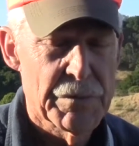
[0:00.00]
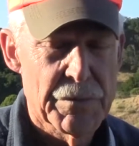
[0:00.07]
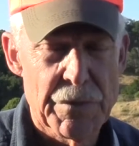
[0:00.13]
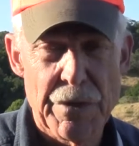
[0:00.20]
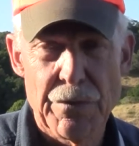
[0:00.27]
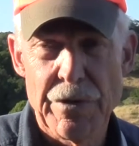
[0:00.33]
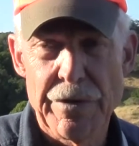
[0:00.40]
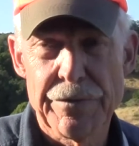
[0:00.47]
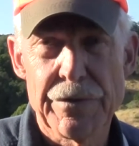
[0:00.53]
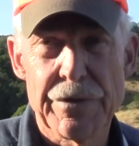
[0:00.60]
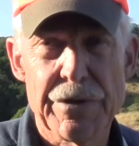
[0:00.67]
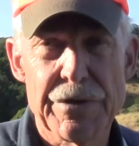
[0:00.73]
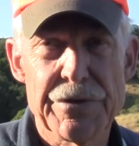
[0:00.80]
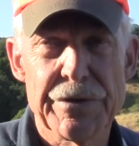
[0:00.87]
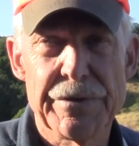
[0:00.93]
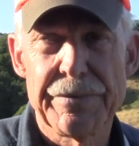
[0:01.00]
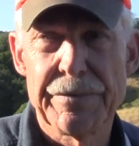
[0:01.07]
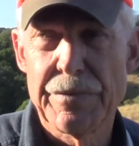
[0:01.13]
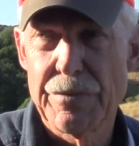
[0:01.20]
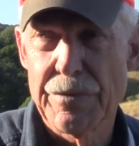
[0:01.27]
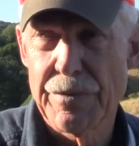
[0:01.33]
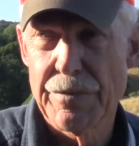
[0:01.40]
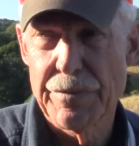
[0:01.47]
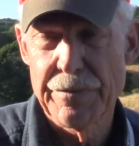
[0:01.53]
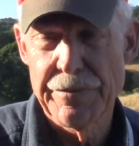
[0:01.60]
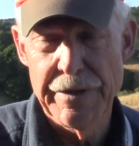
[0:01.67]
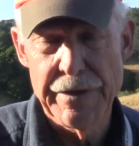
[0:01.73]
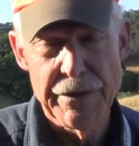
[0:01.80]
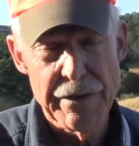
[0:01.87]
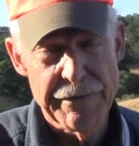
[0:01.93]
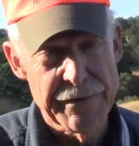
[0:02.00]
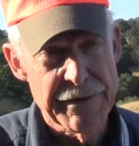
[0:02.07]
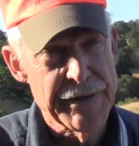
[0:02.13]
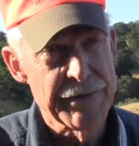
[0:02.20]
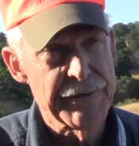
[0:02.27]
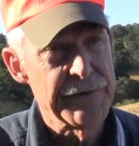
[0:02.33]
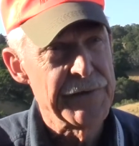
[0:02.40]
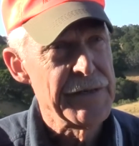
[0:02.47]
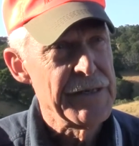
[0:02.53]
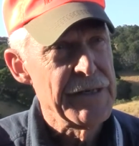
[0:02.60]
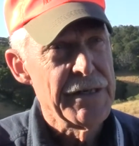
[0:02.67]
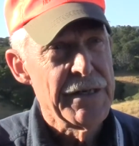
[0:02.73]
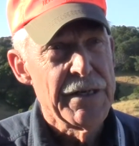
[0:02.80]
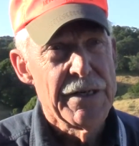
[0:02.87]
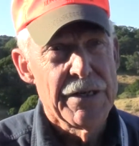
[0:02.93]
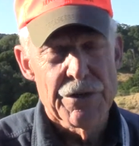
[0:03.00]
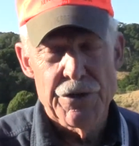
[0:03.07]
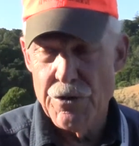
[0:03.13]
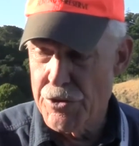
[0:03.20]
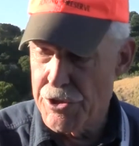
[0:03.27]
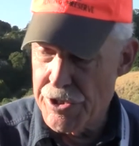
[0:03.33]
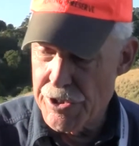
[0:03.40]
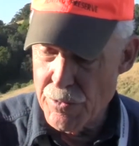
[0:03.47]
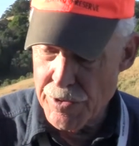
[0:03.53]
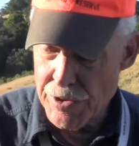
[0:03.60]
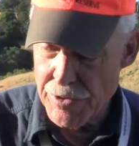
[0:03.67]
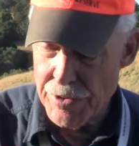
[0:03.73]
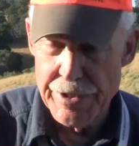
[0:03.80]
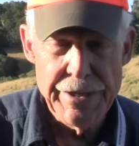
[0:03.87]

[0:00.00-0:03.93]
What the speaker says: my wife Claire said, well, we've had enough of this. So she went on the